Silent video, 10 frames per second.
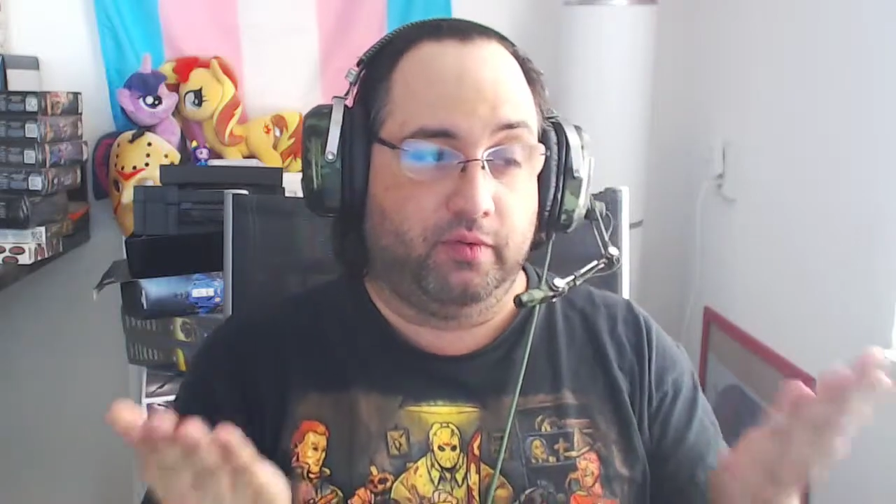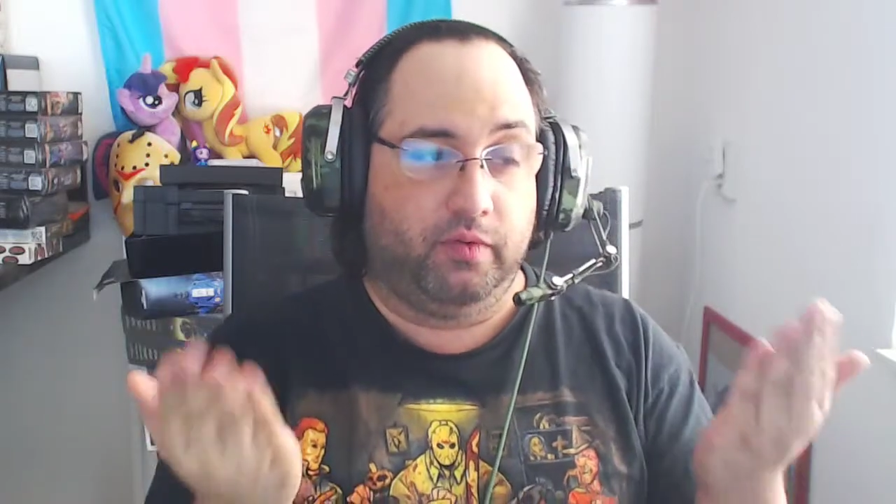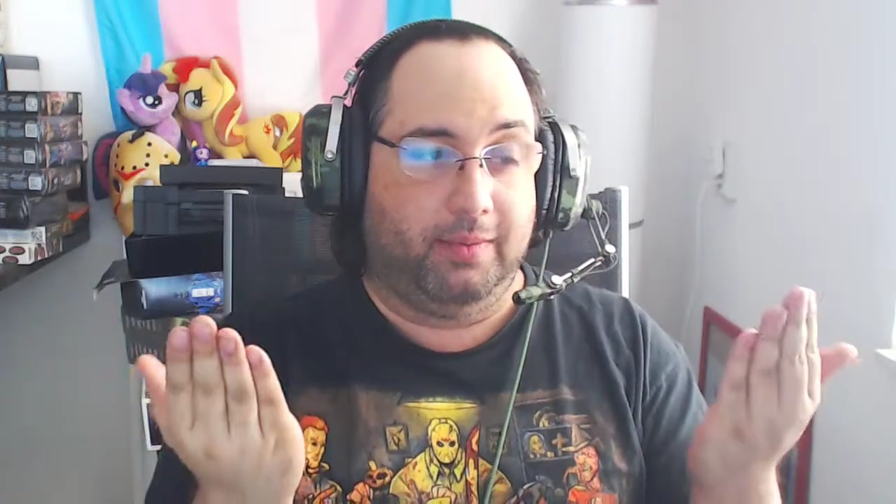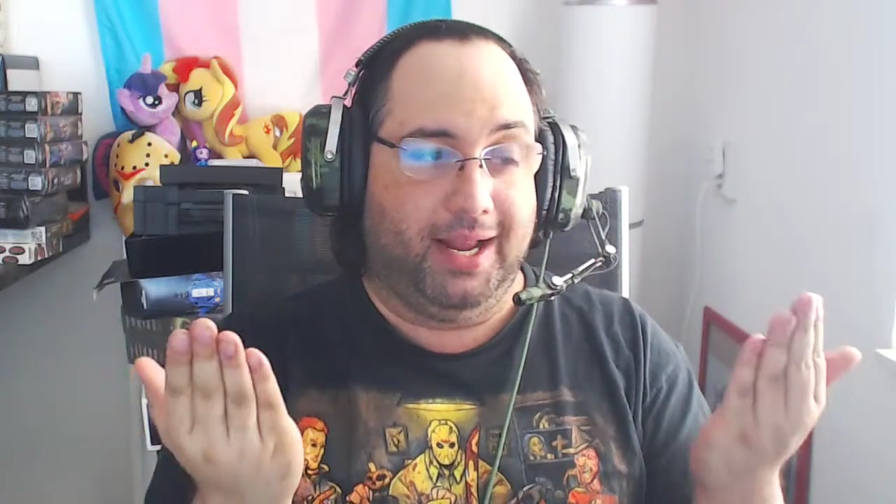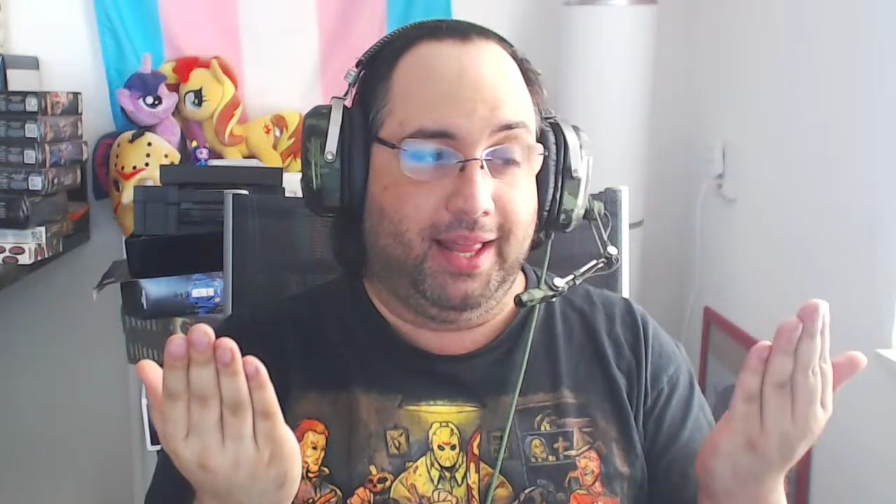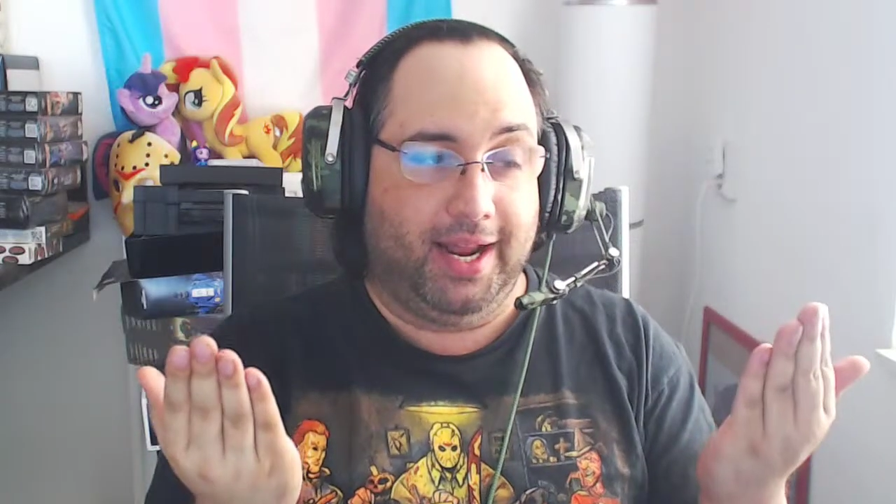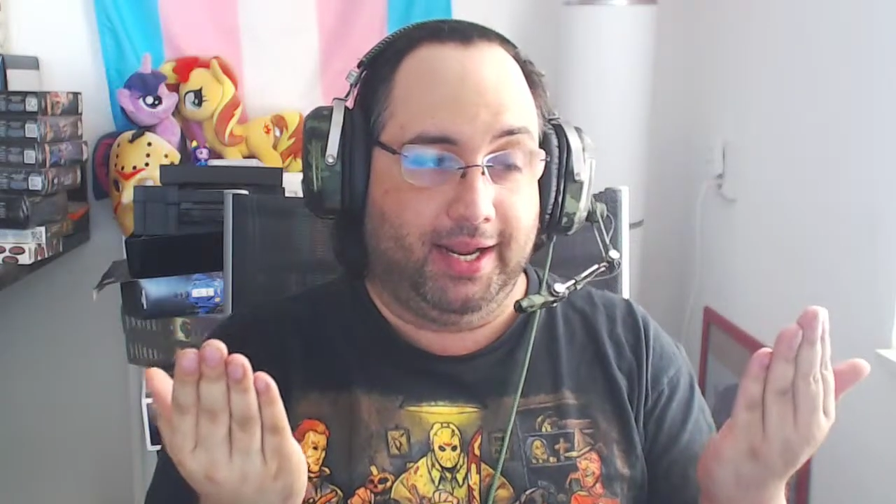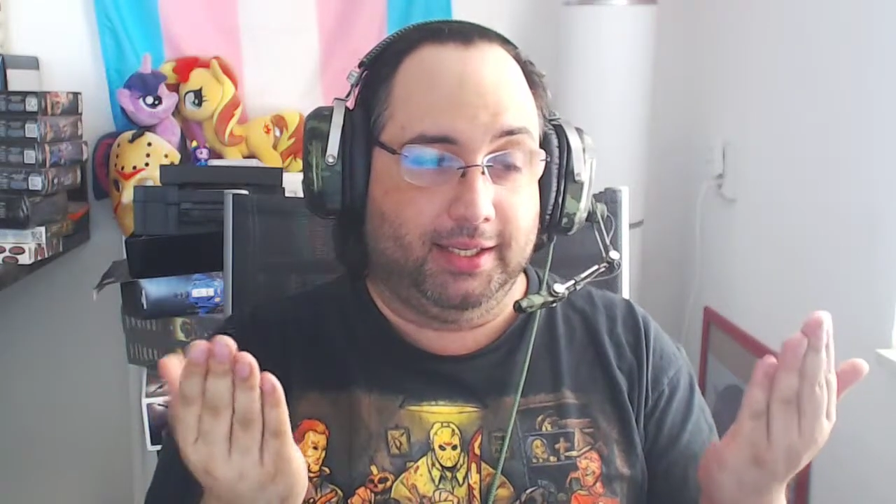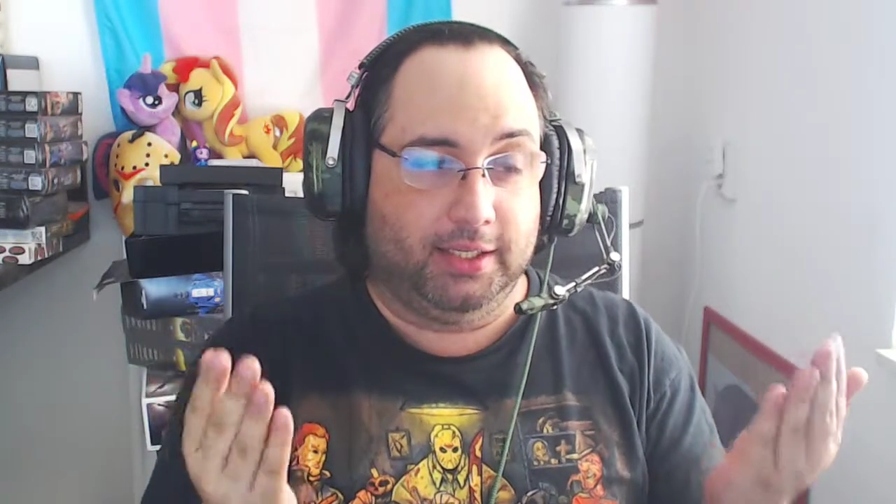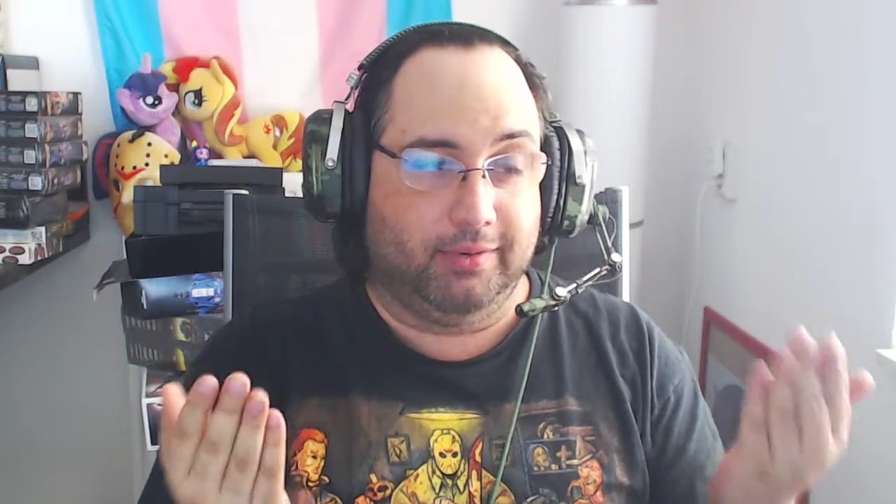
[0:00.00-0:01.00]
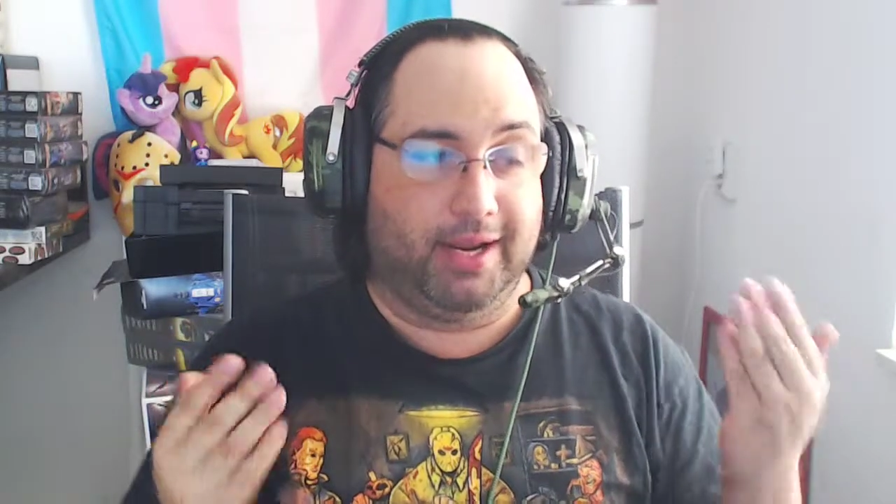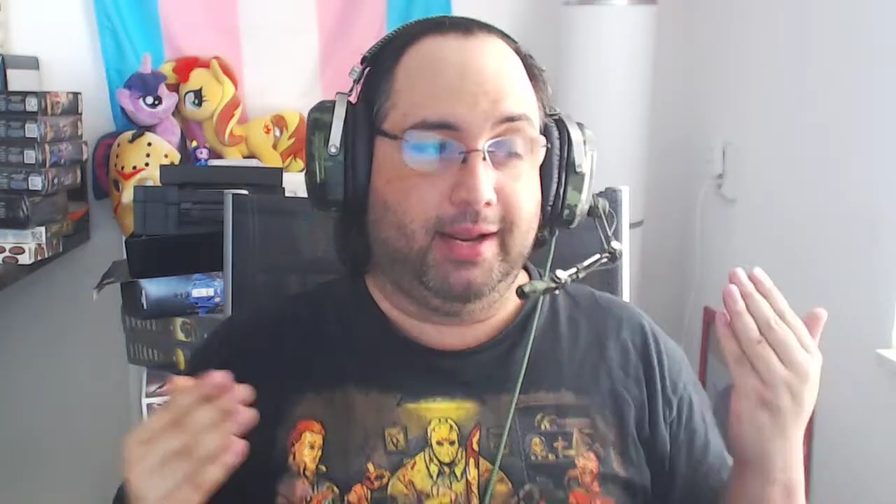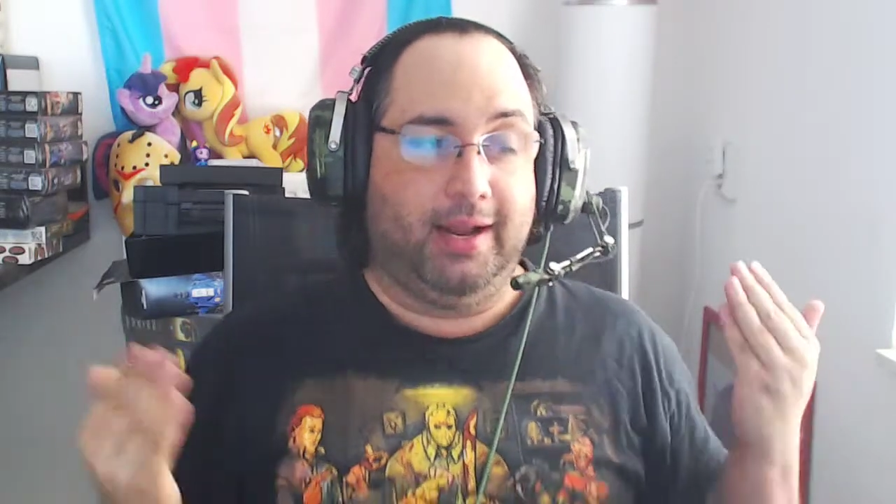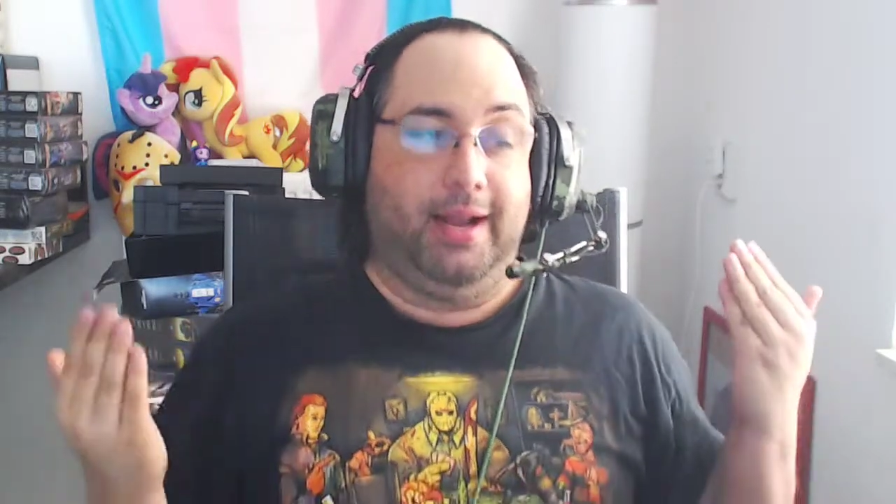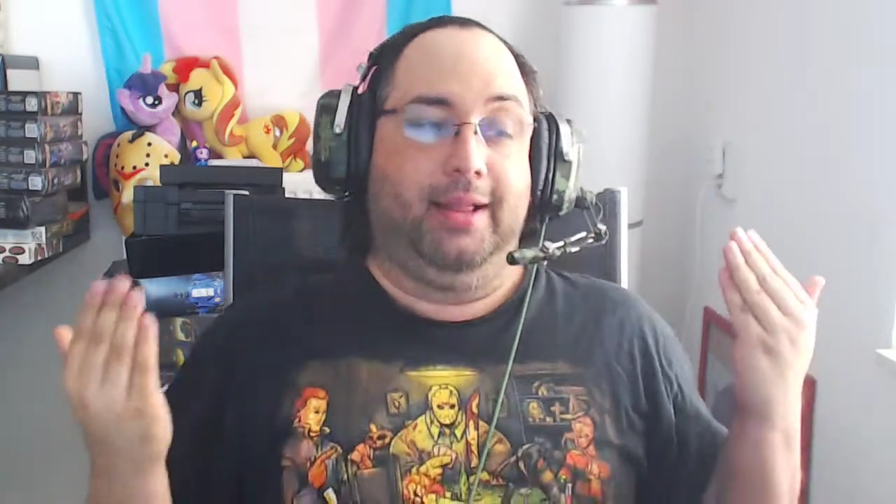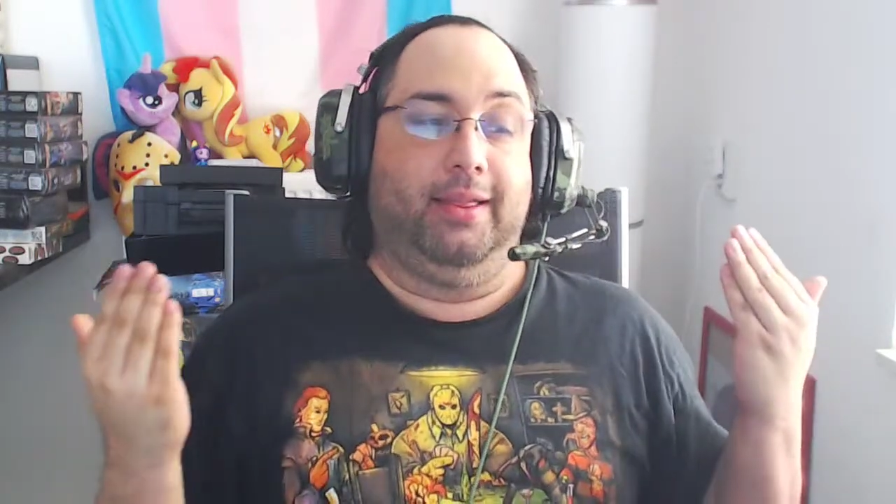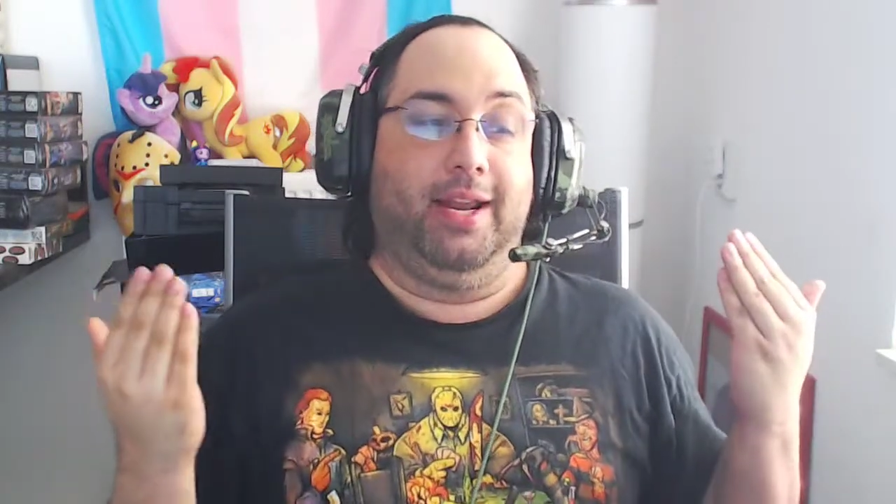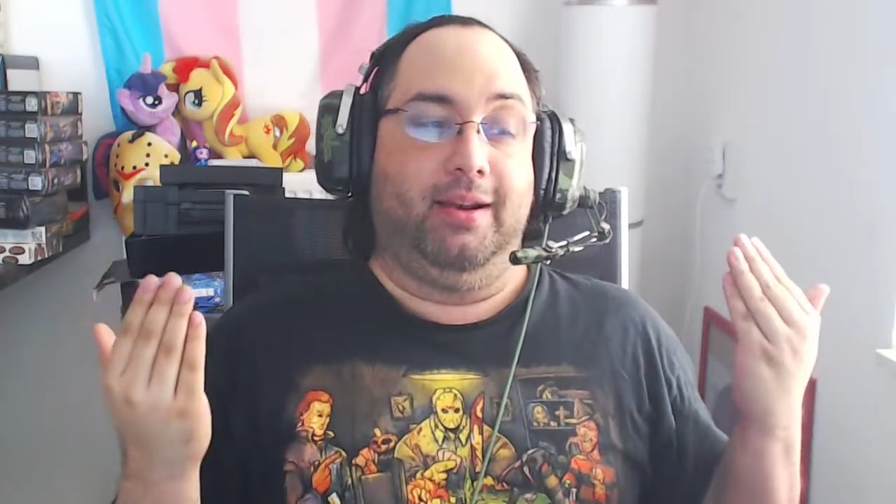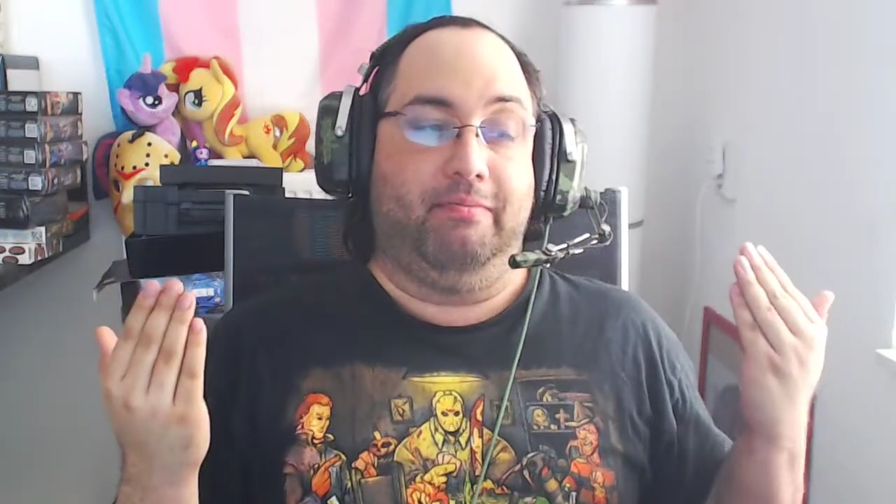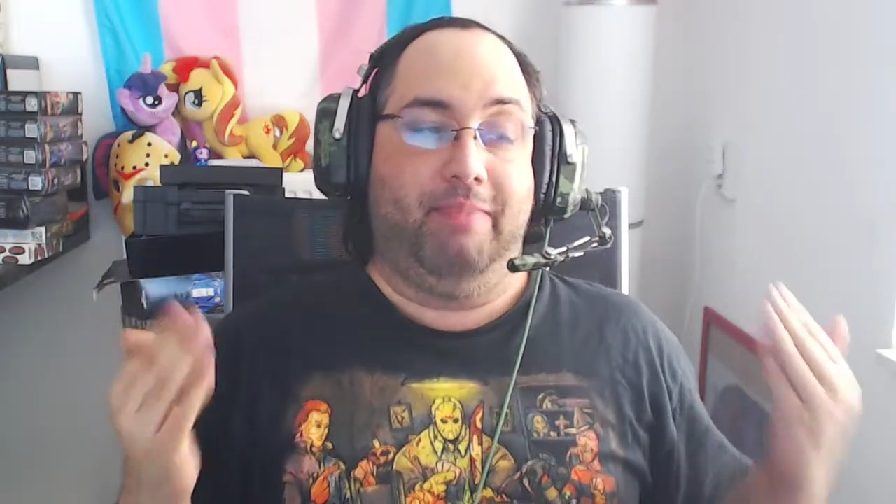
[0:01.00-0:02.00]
for my legs, so I lean